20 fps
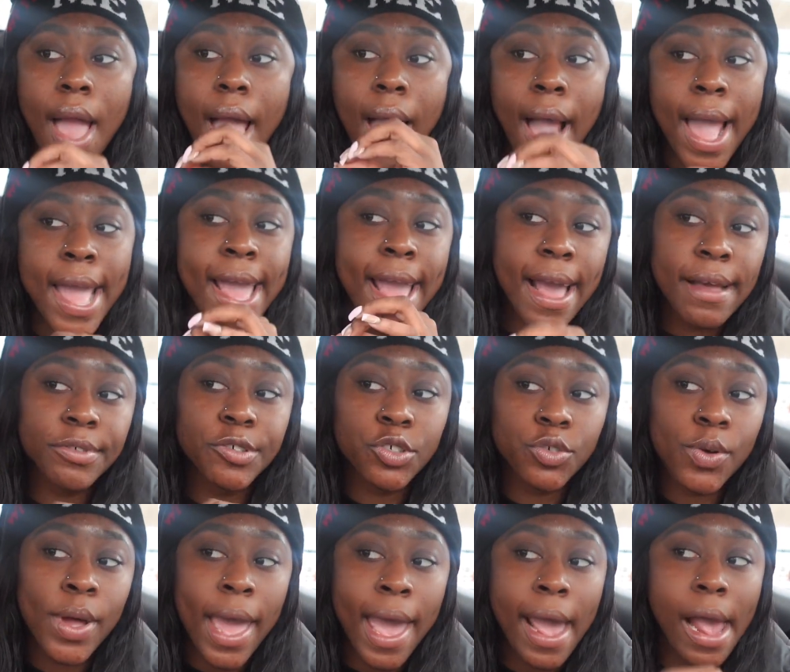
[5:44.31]
I have
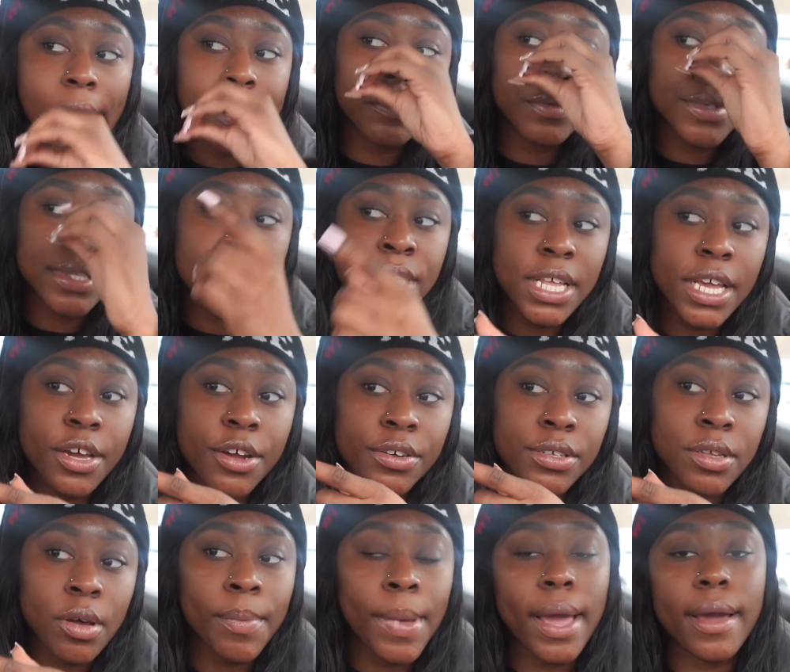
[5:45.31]
to have
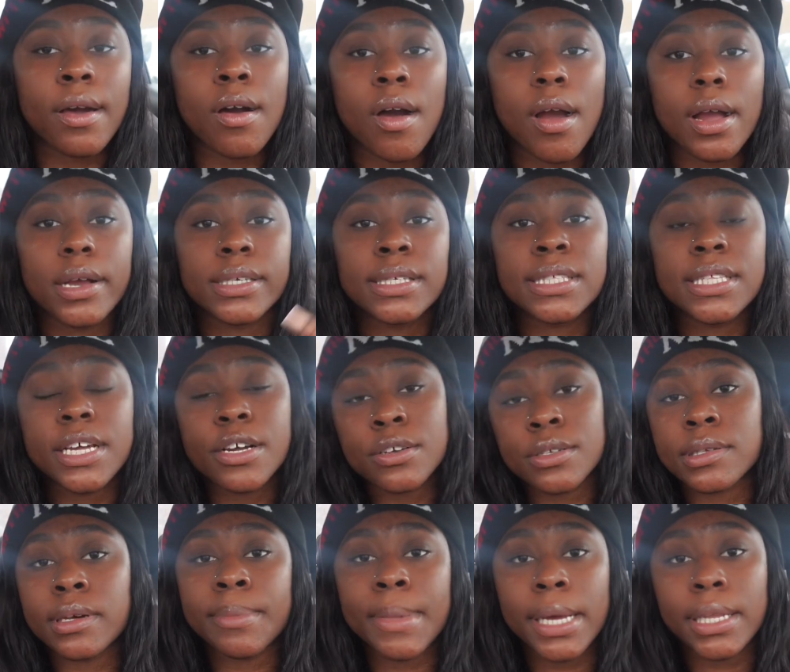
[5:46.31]
stickers on my car,
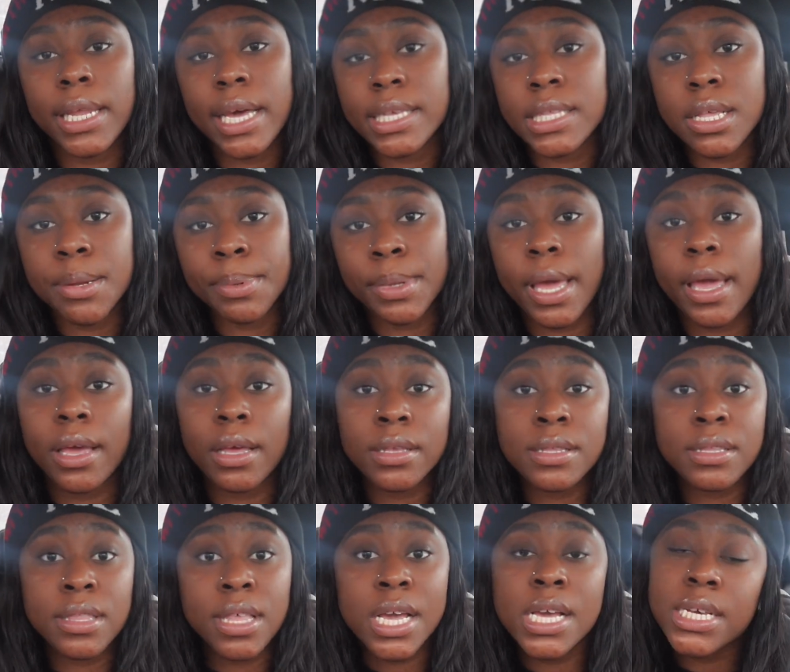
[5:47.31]
stickers on my license
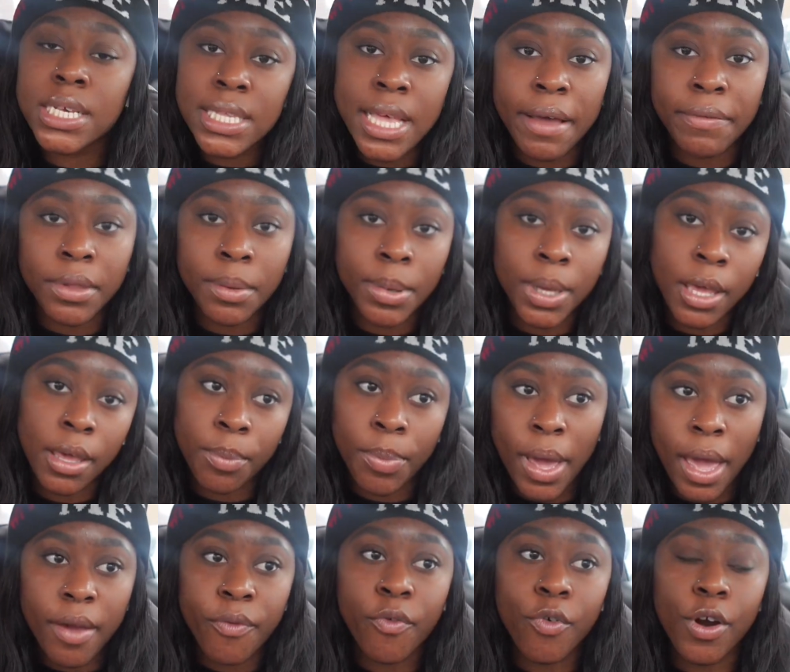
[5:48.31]
plates. Things have to get
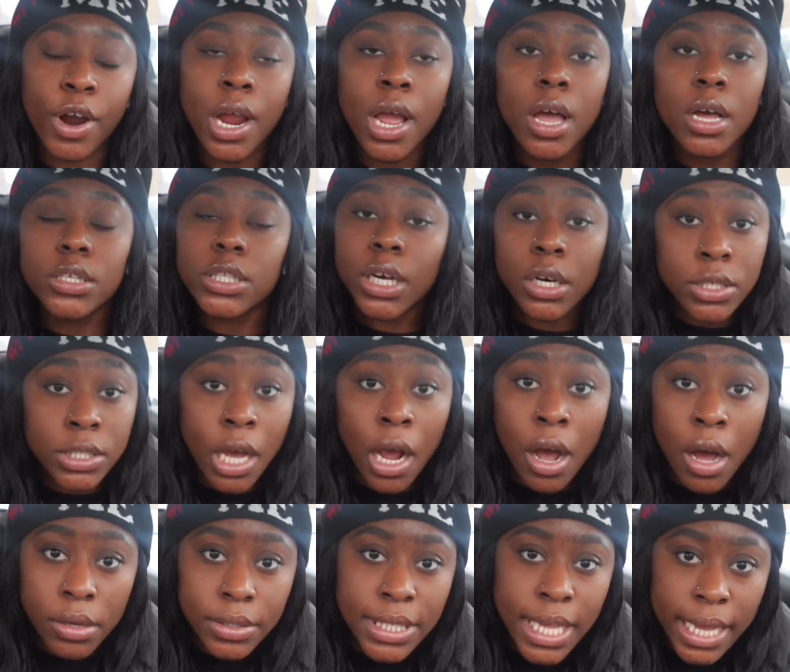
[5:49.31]
paid for. Those are
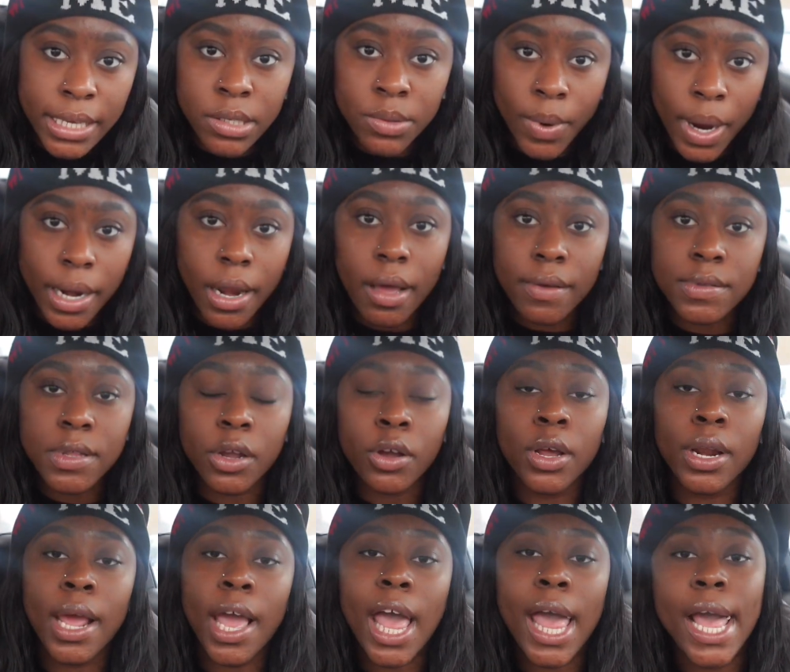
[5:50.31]
all tax write-offs. They're
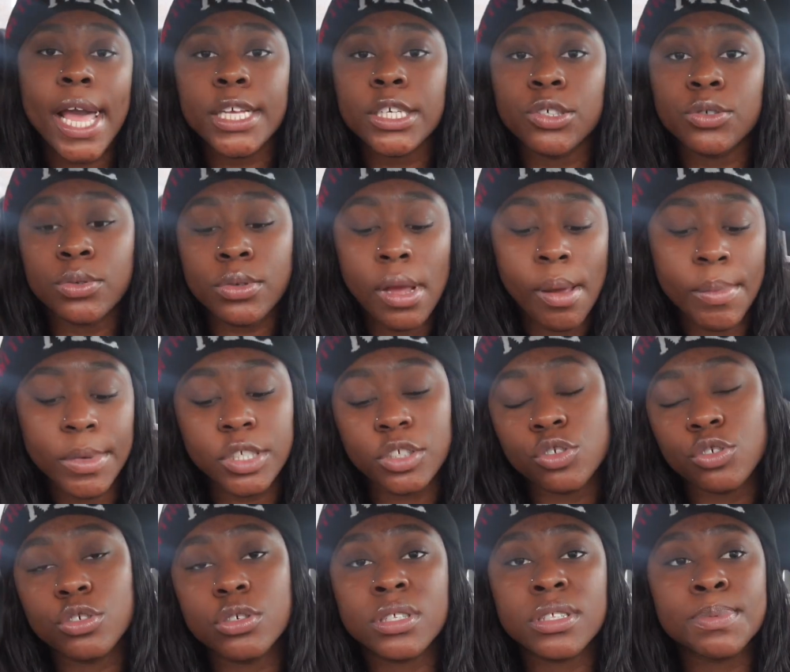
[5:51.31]
going to ask you how much
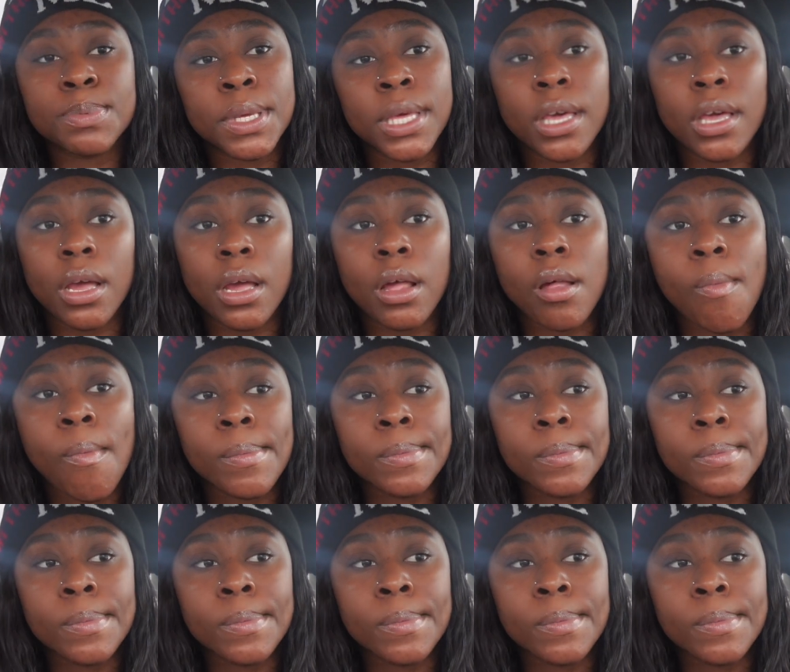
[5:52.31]
do you spend.